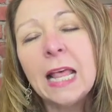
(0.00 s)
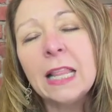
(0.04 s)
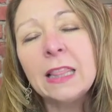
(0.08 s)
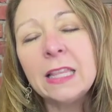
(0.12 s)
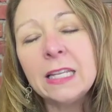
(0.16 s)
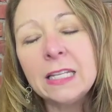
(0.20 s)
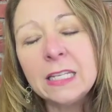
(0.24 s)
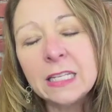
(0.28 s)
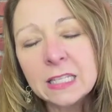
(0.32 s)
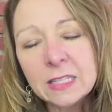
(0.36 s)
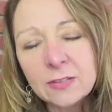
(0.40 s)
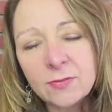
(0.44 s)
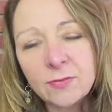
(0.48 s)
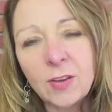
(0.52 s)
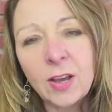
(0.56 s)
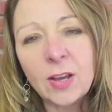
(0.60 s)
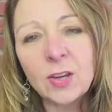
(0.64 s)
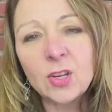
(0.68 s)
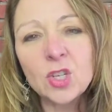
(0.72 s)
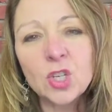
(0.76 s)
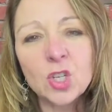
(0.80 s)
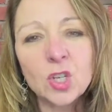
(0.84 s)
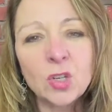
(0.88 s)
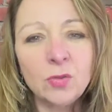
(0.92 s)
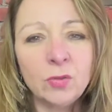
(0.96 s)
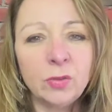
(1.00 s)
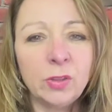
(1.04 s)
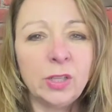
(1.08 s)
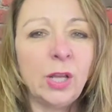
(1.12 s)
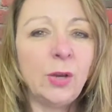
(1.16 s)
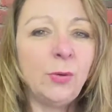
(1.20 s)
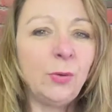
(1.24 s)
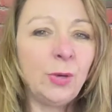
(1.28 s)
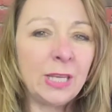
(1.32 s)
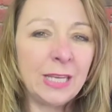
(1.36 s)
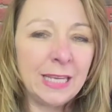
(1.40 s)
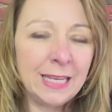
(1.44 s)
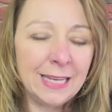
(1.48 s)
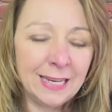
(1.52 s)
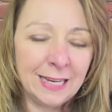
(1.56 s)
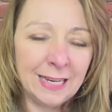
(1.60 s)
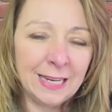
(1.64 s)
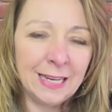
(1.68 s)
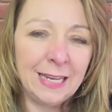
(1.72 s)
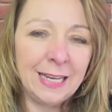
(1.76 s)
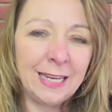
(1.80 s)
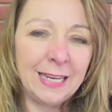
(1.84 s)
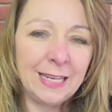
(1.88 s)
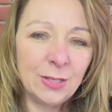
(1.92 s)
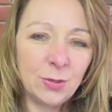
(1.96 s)
the dysfunction of low
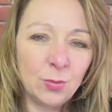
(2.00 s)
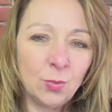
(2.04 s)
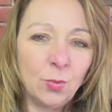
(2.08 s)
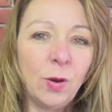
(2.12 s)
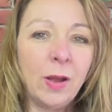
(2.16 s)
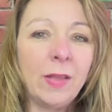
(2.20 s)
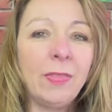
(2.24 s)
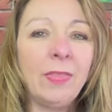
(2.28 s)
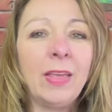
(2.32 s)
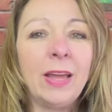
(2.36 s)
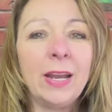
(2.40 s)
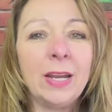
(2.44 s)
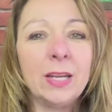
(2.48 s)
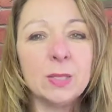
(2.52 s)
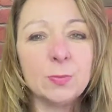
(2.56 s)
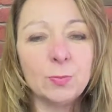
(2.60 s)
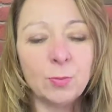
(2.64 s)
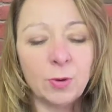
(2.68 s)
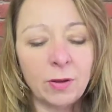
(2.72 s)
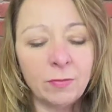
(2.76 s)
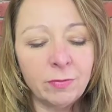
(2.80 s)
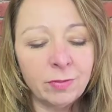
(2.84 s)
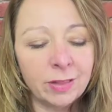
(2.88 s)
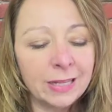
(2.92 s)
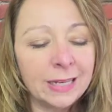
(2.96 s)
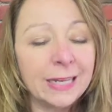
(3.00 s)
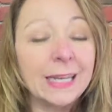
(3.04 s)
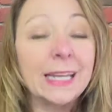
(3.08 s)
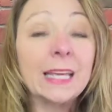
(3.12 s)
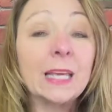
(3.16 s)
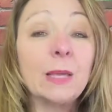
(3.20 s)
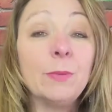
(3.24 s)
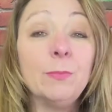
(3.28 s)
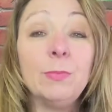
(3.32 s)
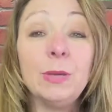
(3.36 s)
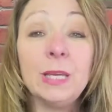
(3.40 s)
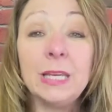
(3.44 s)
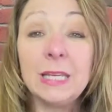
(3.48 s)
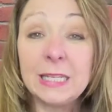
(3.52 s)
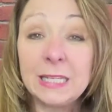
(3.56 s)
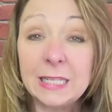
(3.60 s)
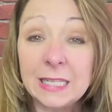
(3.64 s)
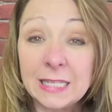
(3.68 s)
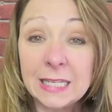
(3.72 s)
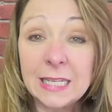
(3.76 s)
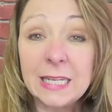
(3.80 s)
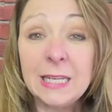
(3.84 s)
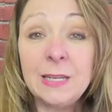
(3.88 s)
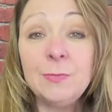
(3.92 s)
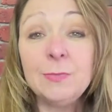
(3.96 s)
EI is one that is prevalent. It can be in
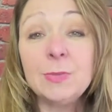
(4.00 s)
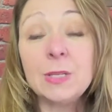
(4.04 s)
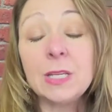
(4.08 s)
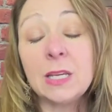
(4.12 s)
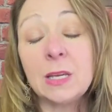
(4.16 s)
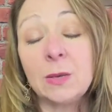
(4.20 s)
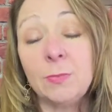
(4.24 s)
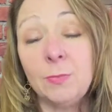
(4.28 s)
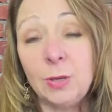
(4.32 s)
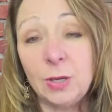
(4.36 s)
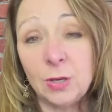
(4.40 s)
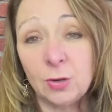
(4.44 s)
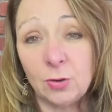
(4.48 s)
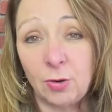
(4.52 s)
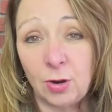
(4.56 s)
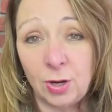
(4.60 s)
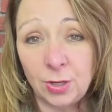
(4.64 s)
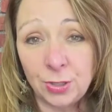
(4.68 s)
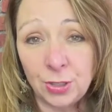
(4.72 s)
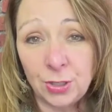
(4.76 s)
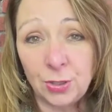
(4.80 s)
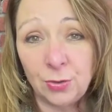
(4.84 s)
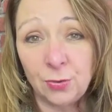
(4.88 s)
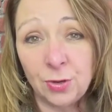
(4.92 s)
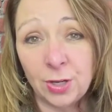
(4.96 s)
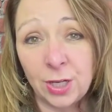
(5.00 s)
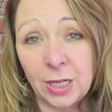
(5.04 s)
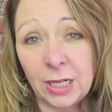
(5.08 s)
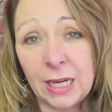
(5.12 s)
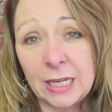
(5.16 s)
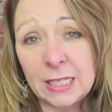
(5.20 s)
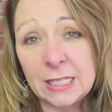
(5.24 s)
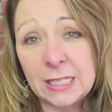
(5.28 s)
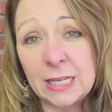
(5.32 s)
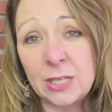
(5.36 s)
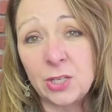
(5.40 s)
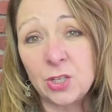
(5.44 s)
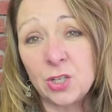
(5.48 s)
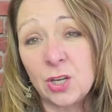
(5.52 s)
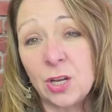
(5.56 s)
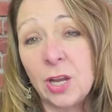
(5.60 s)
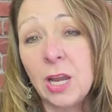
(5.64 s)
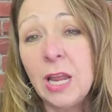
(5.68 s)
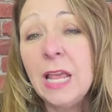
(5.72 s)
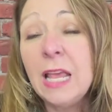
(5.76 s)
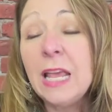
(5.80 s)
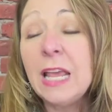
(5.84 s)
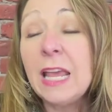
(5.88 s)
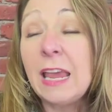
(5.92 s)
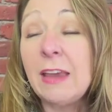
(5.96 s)
teams, it can be across the organization.
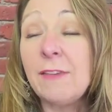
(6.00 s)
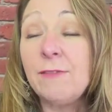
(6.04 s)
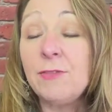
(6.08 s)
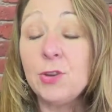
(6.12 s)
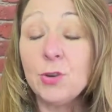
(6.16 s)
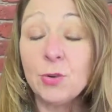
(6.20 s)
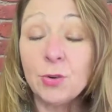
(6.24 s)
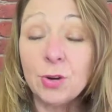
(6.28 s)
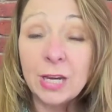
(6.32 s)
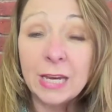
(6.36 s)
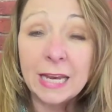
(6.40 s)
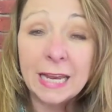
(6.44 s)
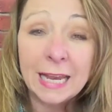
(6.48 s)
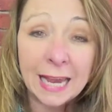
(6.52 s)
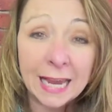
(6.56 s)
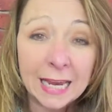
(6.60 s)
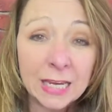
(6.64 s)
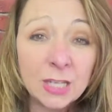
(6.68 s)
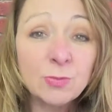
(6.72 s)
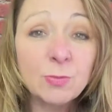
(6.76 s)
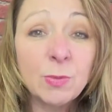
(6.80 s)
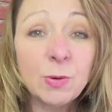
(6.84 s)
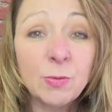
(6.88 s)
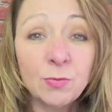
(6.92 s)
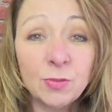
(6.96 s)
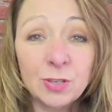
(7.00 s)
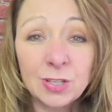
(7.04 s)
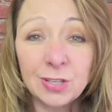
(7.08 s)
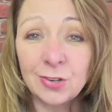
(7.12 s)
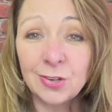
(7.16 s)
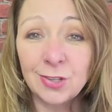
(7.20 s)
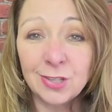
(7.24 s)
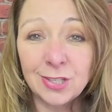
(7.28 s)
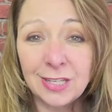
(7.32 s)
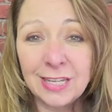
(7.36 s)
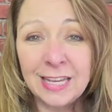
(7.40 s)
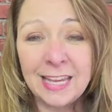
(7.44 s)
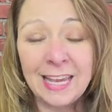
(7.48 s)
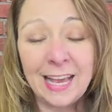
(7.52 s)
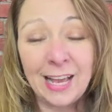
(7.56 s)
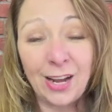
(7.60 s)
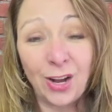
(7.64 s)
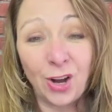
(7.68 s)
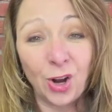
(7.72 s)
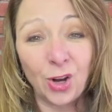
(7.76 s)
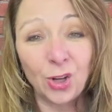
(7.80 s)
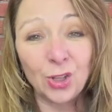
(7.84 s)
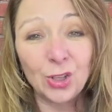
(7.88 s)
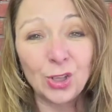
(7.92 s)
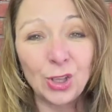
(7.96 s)
If your engagement results, again,
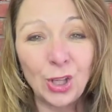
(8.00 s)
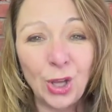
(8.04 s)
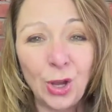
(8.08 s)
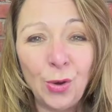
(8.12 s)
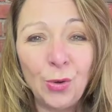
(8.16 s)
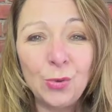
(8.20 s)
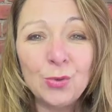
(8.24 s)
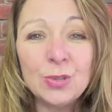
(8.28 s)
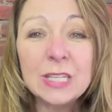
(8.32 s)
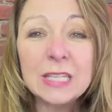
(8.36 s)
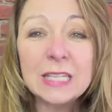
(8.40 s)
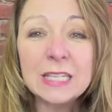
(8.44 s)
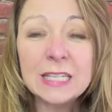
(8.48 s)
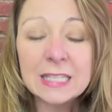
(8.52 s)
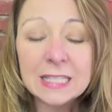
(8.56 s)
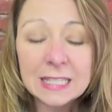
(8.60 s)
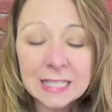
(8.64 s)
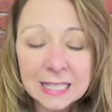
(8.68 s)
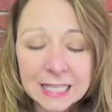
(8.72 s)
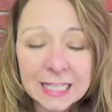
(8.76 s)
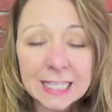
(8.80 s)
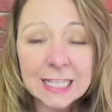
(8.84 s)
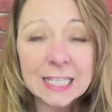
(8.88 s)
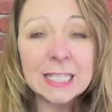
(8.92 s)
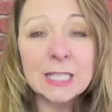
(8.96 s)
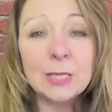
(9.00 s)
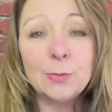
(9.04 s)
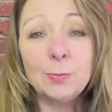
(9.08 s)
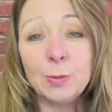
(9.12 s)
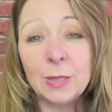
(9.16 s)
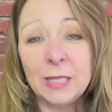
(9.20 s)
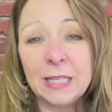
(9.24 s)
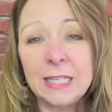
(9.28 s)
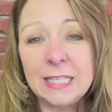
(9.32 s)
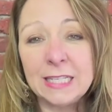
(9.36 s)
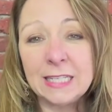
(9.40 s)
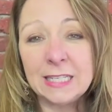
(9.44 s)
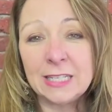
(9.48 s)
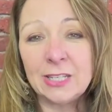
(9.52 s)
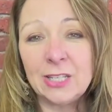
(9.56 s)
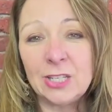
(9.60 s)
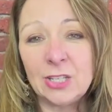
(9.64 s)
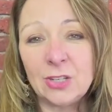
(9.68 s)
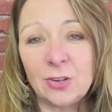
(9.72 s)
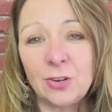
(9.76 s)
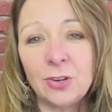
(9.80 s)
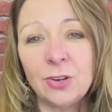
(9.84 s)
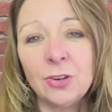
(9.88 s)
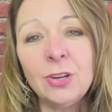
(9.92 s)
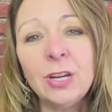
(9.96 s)
are low, this is a place to
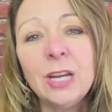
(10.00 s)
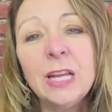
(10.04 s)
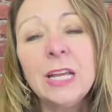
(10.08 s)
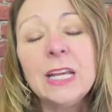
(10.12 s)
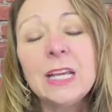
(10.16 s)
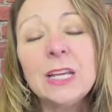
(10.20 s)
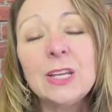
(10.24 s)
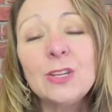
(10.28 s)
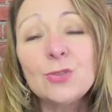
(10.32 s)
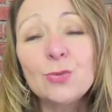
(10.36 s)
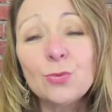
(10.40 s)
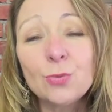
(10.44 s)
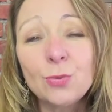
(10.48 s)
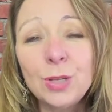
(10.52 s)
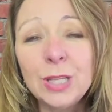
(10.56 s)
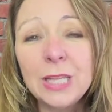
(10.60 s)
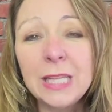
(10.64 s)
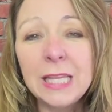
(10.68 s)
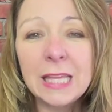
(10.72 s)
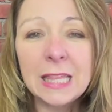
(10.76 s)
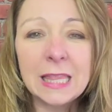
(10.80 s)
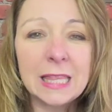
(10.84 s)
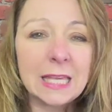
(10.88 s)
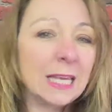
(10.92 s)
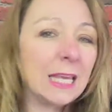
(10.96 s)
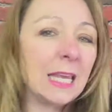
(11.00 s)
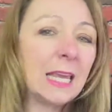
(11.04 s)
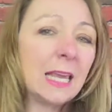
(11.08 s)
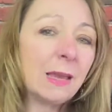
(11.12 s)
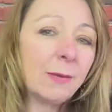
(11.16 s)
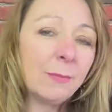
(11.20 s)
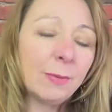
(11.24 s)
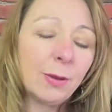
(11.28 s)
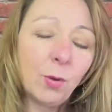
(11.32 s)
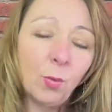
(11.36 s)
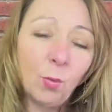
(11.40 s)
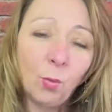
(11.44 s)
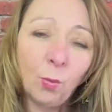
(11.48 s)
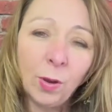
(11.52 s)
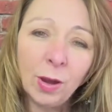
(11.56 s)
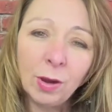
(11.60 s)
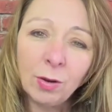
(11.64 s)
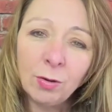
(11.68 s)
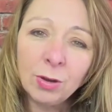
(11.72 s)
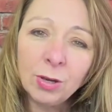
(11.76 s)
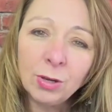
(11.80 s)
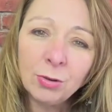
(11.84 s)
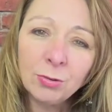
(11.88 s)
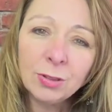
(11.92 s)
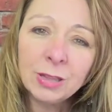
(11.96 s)
start, is really thinking about where
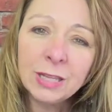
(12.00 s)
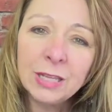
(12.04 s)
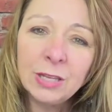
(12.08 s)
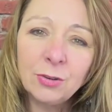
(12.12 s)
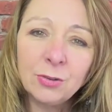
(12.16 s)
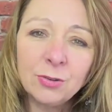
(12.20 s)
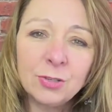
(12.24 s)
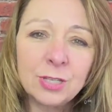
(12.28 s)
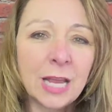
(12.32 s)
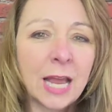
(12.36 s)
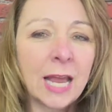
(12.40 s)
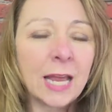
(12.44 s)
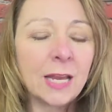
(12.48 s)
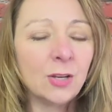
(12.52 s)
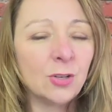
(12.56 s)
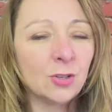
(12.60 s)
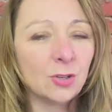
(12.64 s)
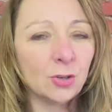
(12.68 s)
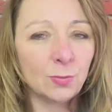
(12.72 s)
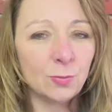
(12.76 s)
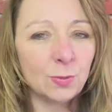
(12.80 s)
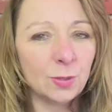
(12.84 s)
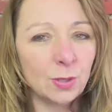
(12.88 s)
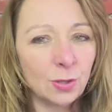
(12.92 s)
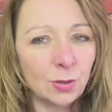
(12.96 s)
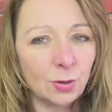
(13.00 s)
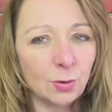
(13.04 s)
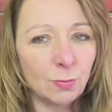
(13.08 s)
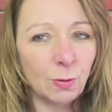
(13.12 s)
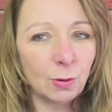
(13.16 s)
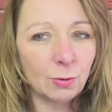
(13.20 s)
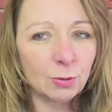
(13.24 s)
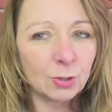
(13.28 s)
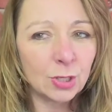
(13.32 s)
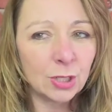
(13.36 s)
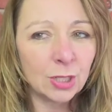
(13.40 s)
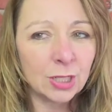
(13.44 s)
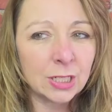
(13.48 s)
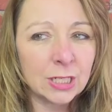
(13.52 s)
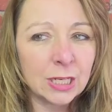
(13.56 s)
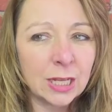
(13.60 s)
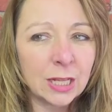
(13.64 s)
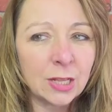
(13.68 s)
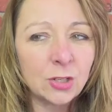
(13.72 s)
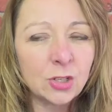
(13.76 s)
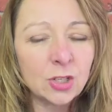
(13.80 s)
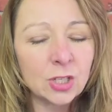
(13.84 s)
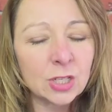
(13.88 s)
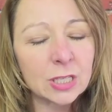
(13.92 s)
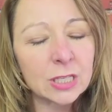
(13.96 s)
are your leaders at in terms of their emotional
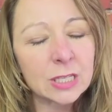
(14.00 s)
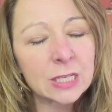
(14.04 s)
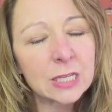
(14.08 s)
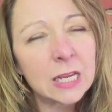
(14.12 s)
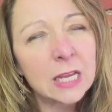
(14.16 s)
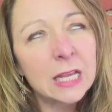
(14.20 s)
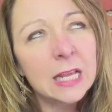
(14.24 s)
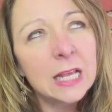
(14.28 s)
intelligence.